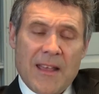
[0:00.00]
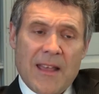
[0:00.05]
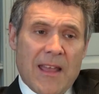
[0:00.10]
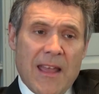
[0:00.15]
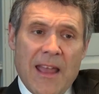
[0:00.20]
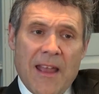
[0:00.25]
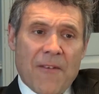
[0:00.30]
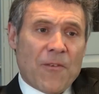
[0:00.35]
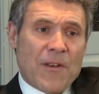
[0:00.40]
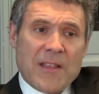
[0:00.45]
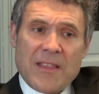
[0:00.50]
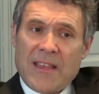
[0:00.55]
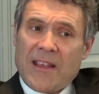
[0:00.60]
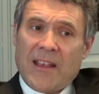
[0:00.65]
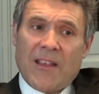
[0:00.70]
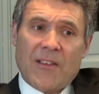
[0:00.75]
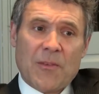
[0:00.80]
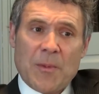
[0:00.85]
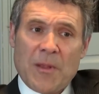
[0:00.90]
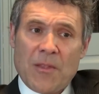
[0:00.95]
Everything
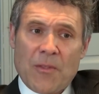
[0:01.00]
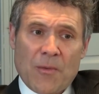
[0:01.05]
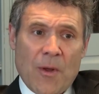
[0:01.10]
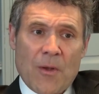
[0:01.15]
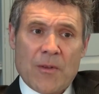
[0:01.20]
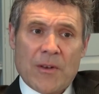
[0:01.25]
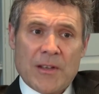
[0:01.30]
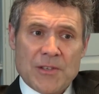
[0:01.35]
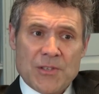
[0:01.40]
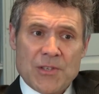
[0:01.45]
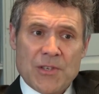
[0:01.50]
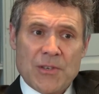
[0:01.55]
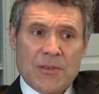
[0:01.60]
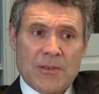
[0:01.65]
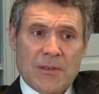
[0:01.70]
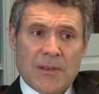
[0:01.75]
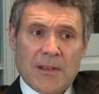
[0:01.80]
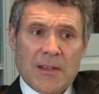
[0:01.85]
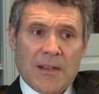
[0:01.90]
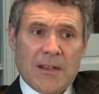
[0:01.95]
has been thrown at you
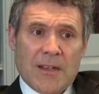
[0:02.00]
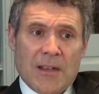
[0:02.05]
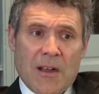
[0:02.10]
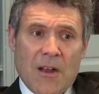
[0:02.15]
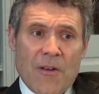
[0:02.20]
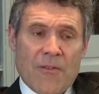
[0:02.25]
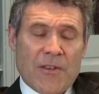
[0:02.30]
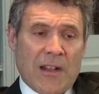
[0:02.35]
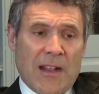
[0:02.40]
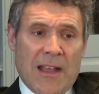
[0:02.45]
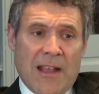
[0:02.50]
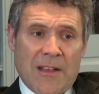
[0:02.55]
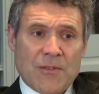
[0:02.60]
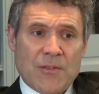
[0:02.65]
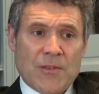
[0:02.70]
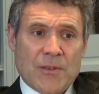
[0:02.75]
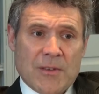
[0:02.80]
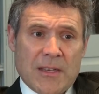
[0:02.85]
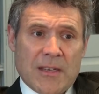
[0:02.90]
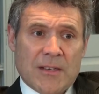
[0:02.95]
over the last
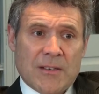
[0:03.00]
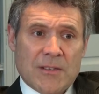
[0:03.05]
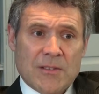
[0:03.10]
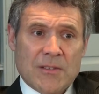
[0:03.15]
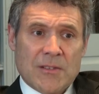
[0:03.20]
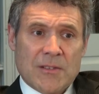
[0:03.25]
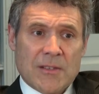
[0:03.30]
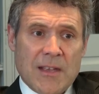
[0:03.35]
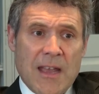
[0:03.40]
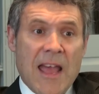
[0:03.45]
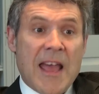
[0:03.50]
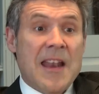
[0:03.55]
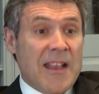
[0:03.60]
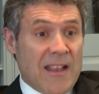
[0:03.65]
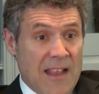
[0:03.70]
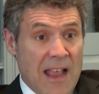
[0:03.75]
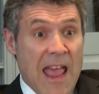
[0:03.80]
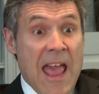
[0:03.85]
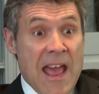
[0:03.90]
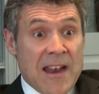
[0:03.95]
few years
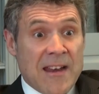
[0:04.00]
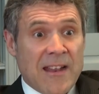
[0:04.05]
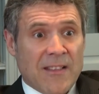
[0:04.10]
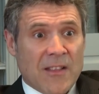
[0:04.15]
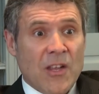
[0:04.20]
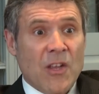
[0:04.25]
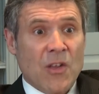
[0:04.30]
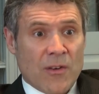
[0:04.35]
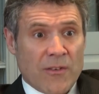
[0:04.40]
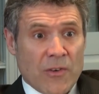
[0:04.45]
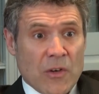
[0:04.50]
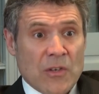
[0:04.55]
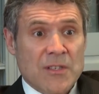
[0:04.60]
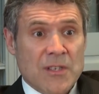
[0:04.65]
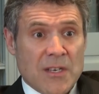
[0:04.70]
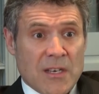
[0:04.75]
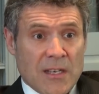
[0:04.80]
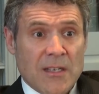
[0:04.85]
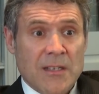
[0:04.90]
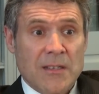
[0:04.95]
and at the
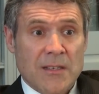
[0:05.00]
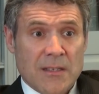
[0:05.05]
university.